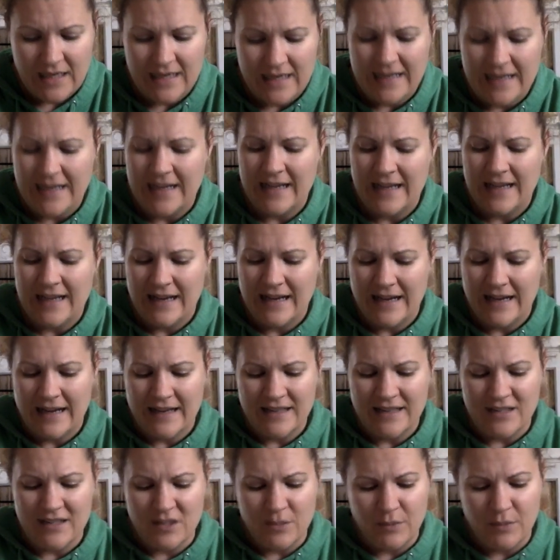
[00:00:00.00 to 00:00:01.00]
I
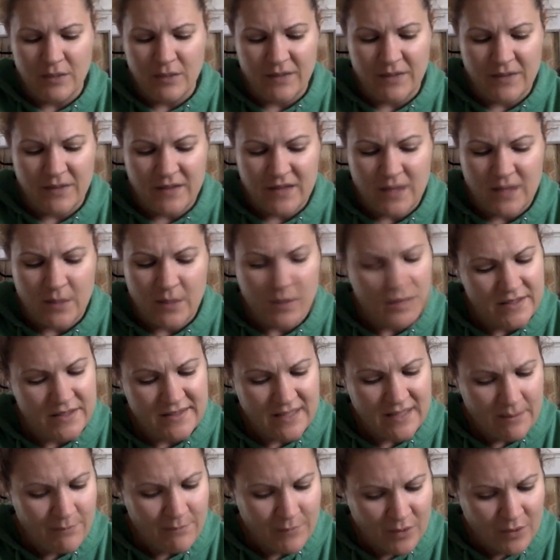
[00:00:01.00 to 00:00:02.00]
do believe that there was
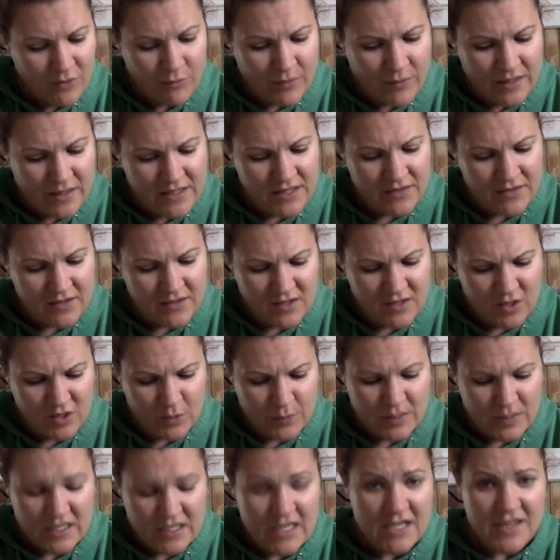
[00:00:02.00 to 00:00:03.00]
some movement in the
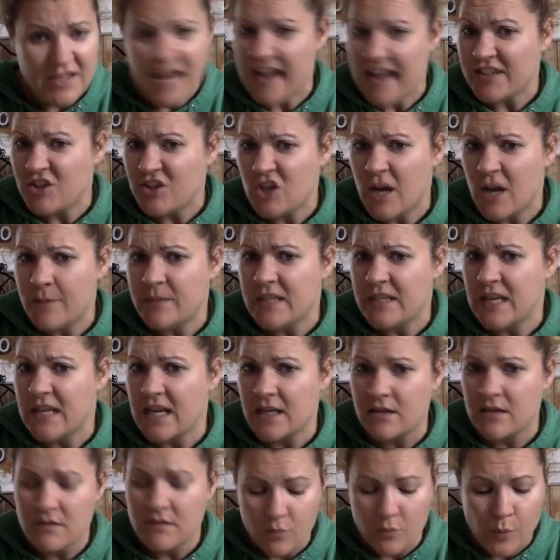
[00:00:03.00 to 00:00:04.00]
soup. That jumped in.
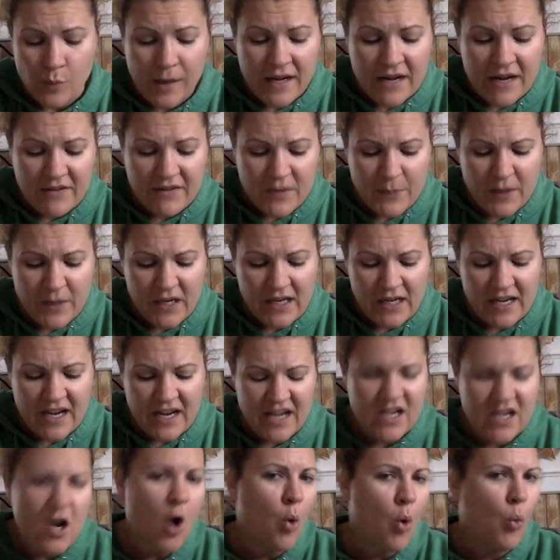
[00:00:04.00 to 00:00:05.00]
We never put
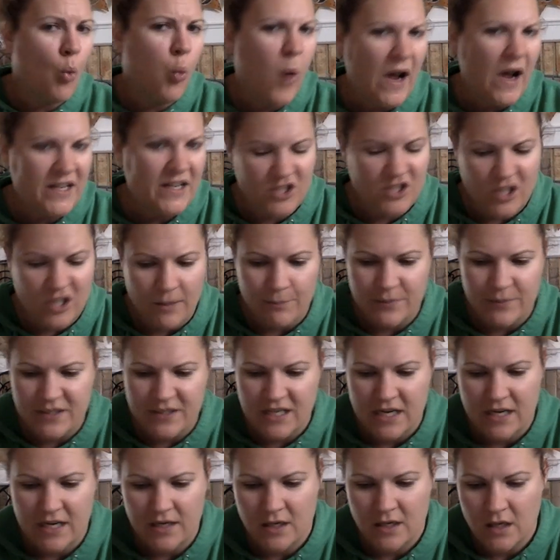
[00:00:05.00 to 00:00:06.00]
it in. What jumped
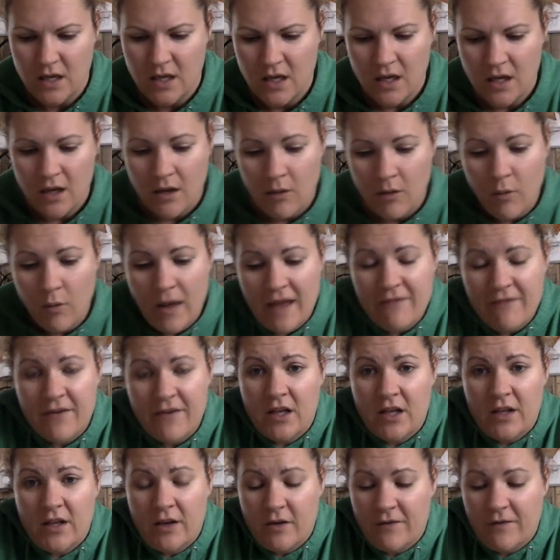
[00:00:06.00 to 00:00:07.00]
in? Why, a
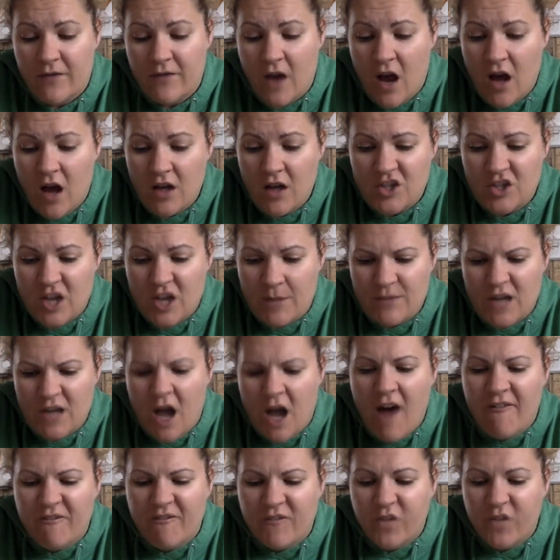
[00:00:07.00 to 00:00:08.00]
very little frog jumped.
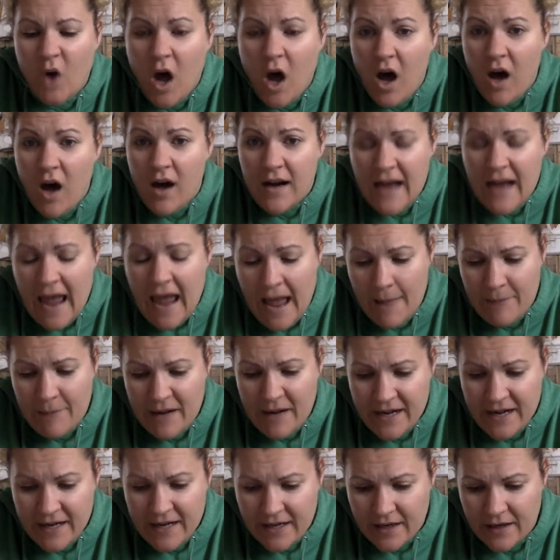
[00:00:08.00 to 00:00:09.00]
A frog,
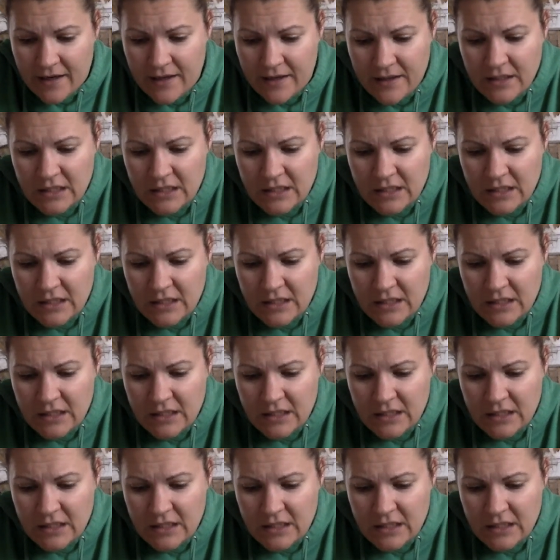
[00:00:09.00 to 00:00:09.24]
Abby!